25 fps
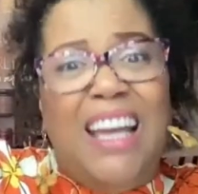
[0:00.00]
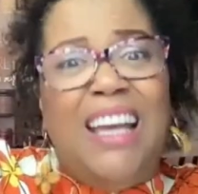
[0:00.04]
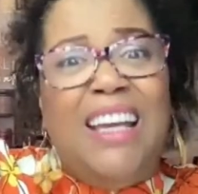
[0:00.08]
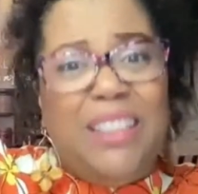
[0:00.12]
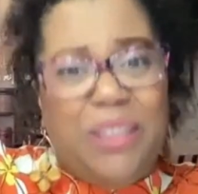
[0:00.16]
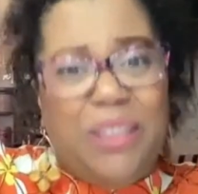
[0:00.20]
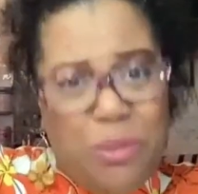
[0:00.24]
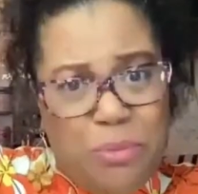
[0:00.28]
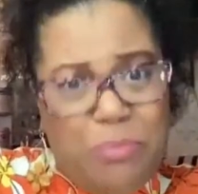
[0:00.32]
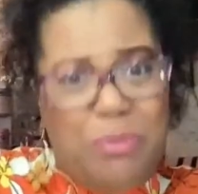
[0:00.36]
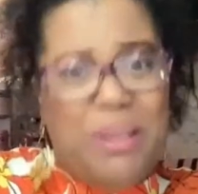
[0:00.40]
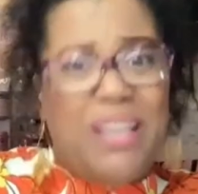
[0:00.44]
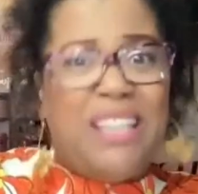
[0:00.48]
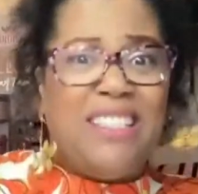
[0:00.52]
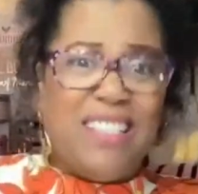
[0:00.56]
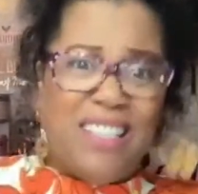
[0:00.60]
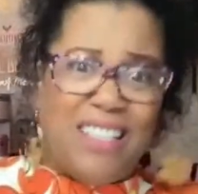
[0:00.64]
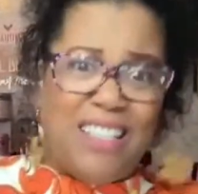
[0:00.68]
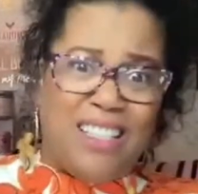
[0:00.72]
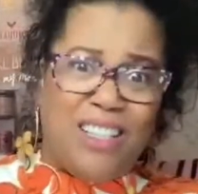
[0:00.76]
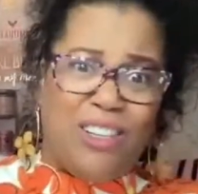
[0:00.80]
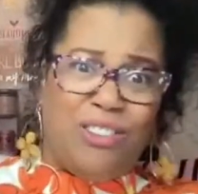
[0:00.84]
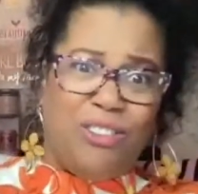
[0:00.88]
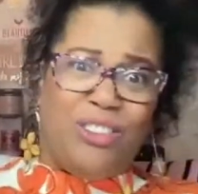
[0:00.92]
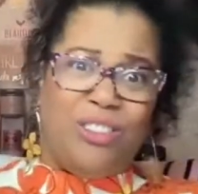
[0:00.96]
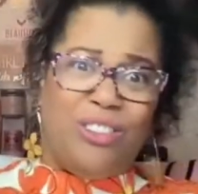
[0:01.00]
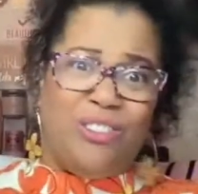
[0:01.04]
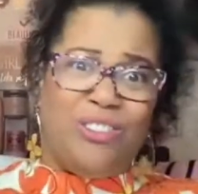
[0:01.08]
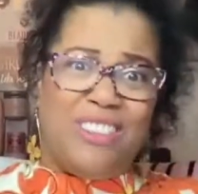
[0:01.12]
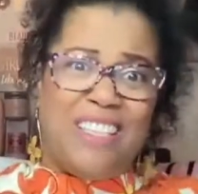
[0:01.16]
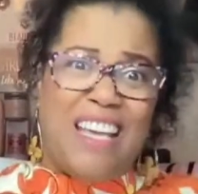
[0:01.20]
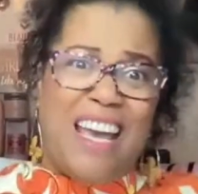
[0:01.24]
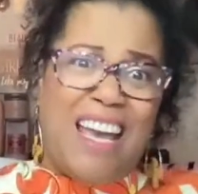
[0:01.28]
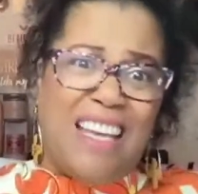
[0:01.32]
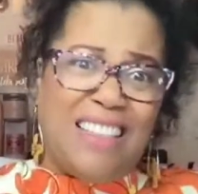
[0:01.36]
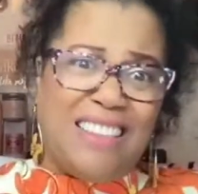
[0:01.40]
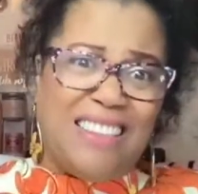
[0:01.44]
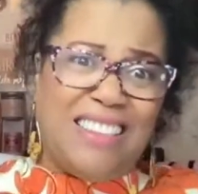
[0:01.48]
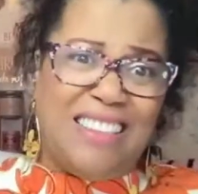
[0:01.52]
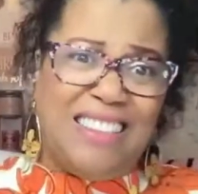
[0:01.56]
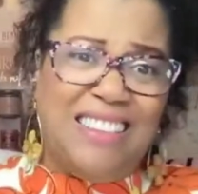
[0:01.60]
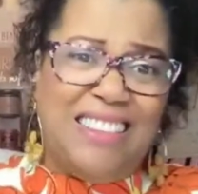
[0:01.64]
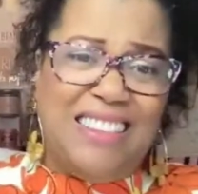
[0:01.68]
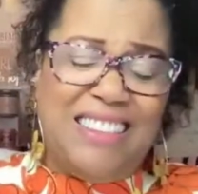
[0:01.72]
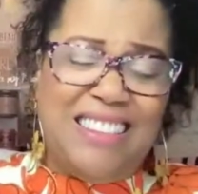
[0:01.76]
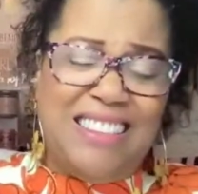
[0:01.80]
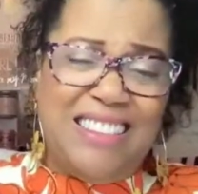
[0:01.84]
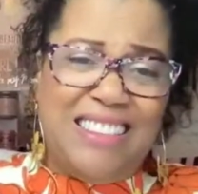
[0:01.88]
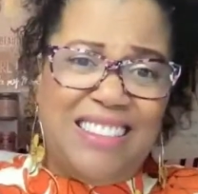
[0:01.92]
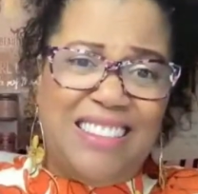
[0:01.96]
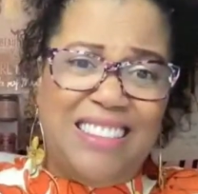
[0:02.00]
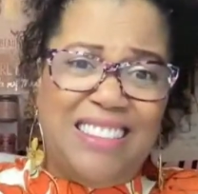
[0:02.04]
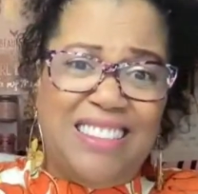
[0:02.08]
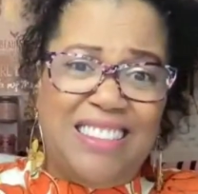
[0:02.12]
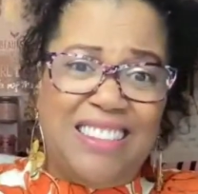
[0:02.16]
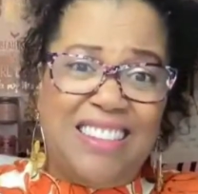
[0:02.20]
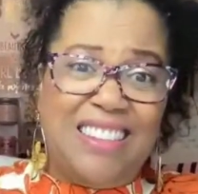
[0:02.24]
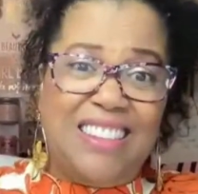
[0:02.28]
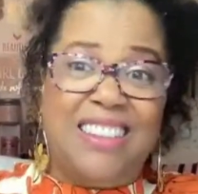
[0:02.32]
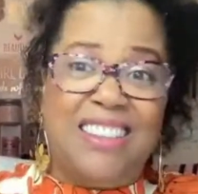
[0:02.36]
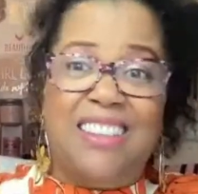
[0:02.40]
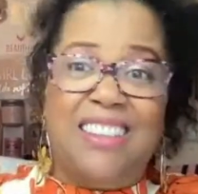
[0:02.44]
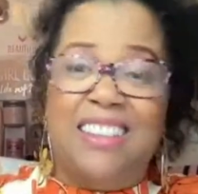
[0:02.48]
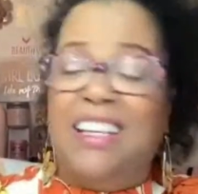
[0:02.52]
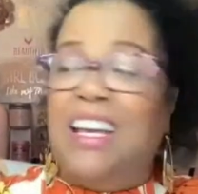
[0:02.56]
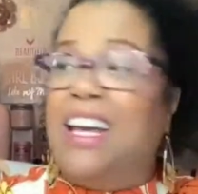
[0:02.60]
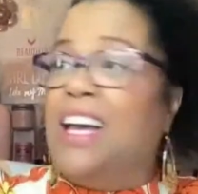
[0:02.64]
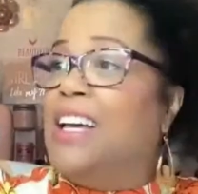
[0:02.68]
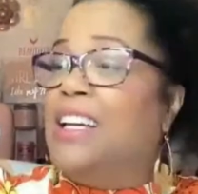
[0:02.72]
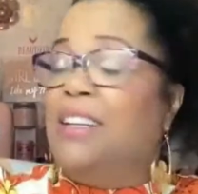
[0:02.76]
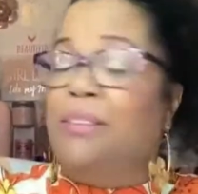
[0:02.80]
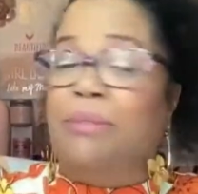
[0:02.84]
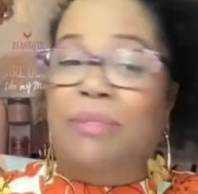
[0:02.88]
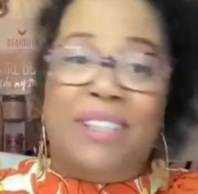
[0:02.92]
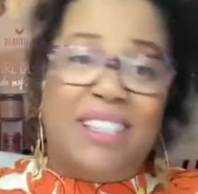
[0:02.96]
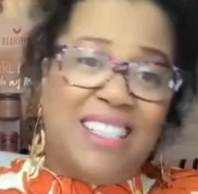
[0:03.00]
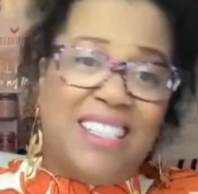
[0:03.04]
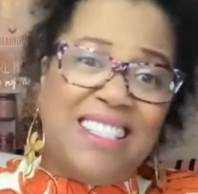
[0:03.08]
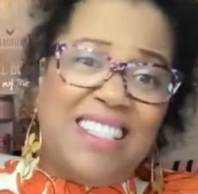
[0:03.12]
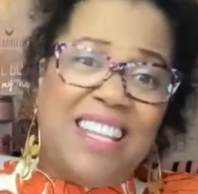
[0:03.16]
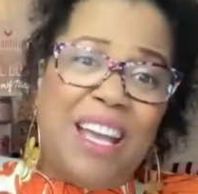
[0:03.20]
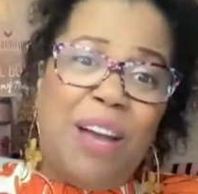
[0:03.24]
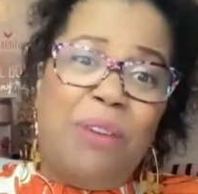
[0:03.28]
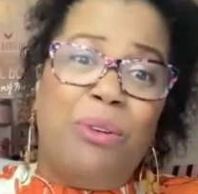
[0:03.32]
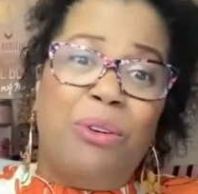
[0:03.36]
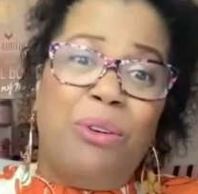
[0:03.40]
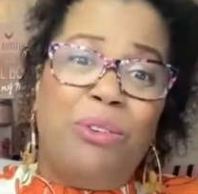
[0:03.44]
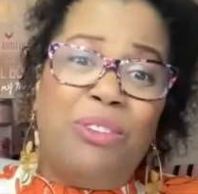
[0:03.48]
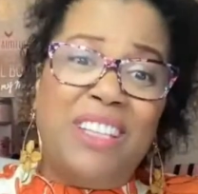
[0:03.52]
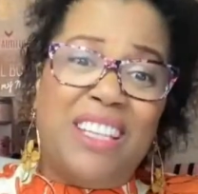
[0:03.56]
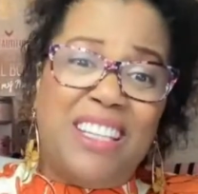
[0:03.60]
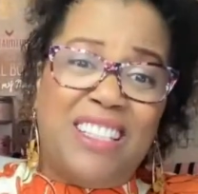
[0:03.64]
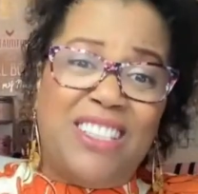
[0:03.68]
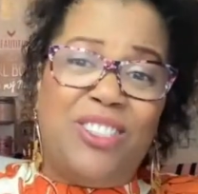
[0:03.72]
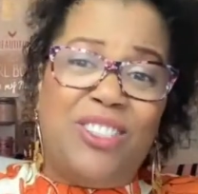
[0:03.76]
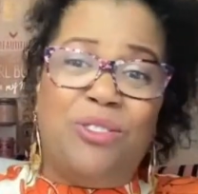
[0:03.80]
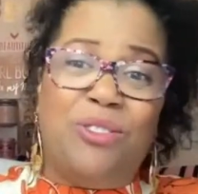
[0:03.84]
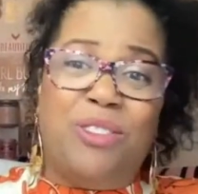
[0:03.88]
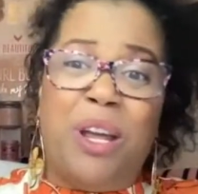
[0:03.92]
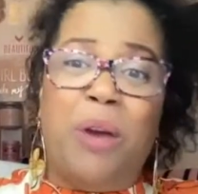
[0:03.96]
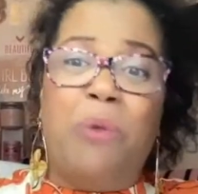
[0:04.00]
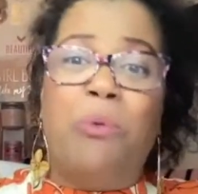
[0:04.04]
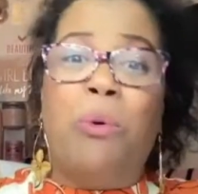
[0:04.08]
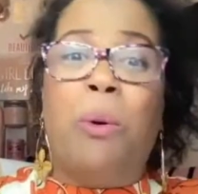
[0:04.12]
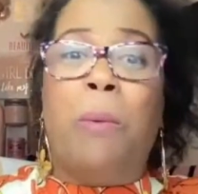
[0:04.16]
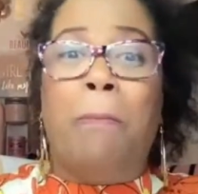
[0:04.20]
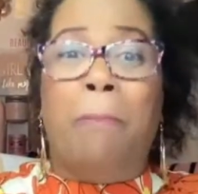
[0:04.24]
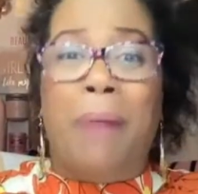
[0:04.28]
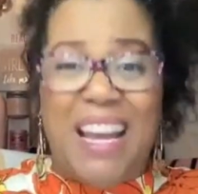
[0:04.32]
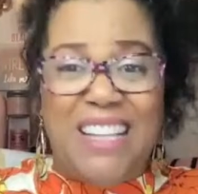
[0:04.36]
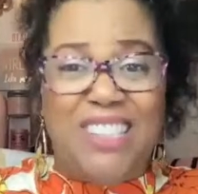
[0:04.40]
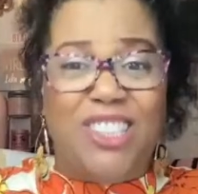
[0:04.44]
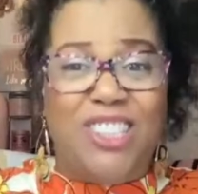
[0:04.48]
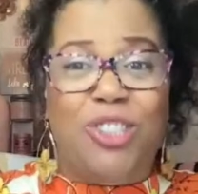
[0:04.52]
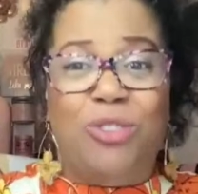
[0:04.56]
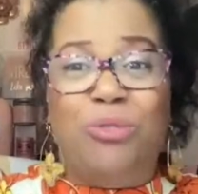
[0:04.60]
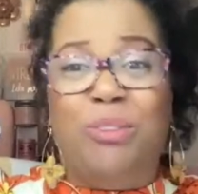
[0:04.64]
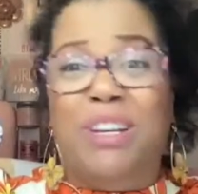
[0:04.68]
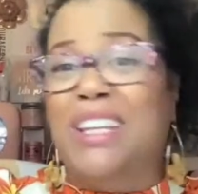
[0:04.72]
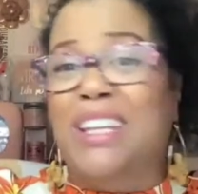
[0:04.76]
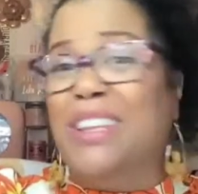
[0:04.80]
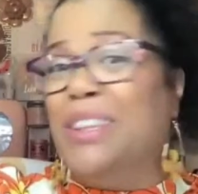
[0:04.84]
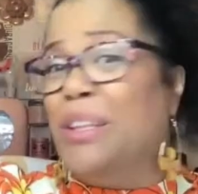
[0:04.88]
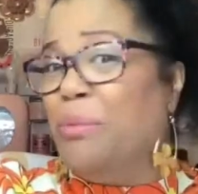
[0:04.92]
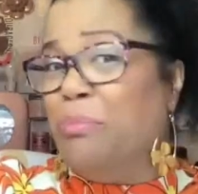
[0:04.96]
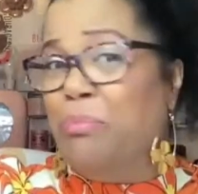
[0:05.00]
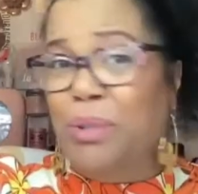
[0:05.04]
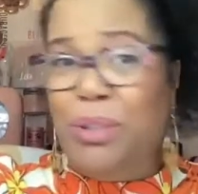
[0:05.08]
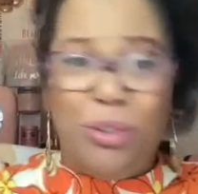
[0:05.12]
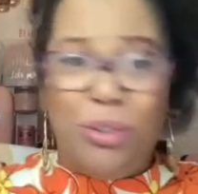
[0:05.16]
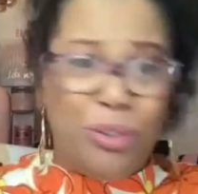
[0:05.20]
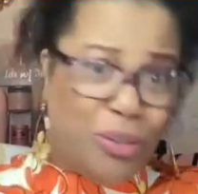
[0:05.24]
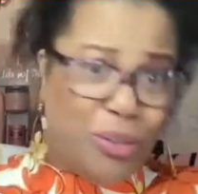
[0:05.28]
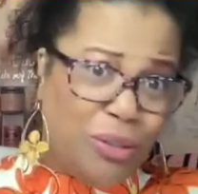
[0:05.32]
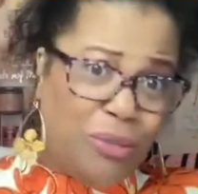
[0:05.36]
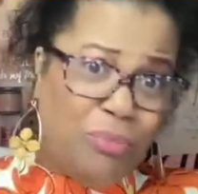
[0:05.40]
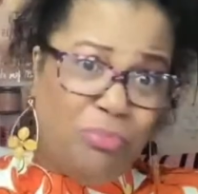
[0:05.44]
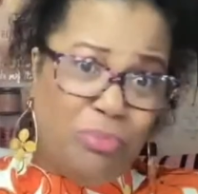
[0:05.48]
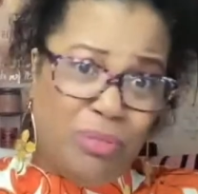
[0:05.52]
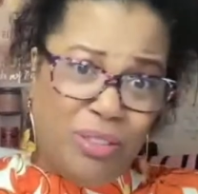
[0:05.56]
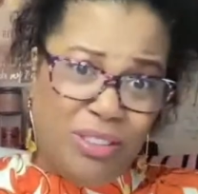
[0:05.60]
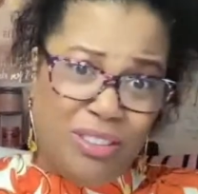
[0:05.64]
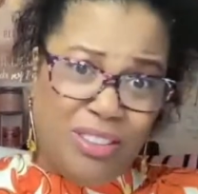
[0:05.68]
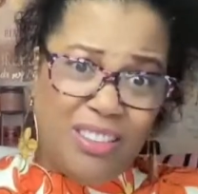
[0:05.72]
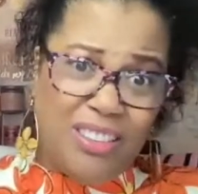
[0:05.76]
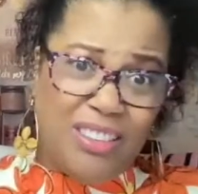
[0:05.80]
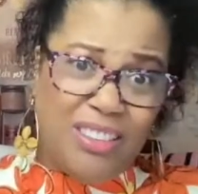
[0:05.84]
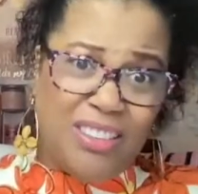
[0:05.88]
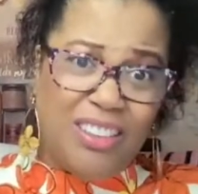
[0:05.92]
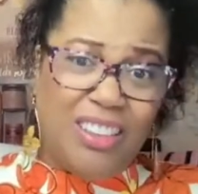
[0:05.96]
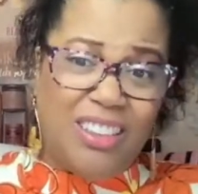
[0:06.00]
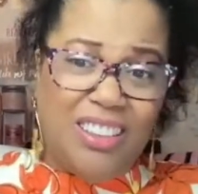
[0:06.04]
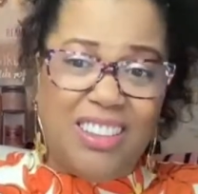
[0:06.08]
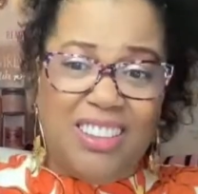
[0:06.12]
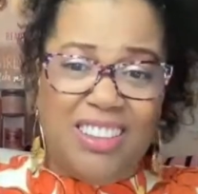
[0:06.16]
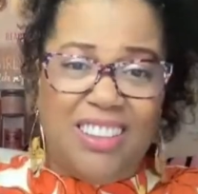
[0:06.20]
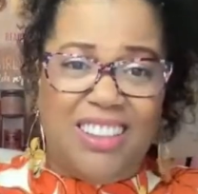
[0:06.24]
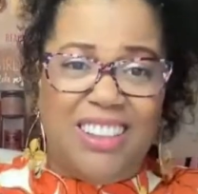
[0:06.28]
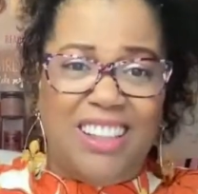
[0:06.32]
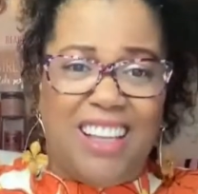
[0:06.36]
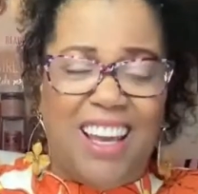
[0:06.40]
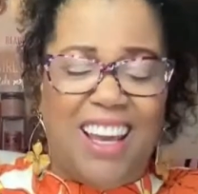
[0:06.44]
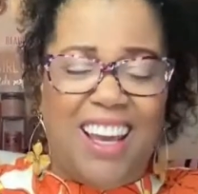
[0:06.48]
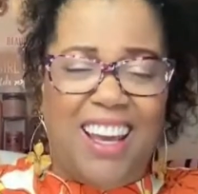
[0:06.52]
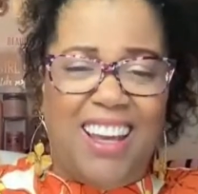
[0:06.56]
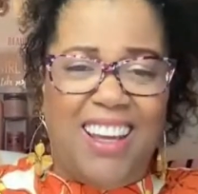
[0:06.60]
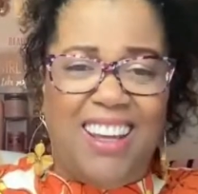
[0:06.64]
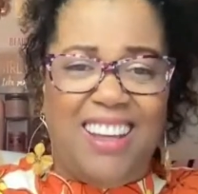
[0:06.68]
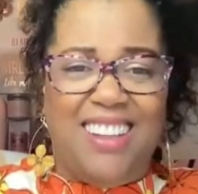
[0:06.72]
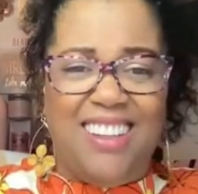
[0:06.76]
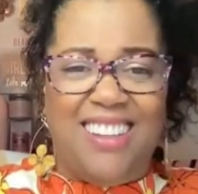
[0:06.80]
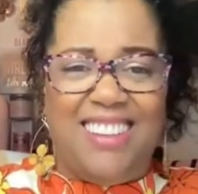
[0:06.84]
you best to know your taxes because they will get you. They will bite you in the boob. Okay.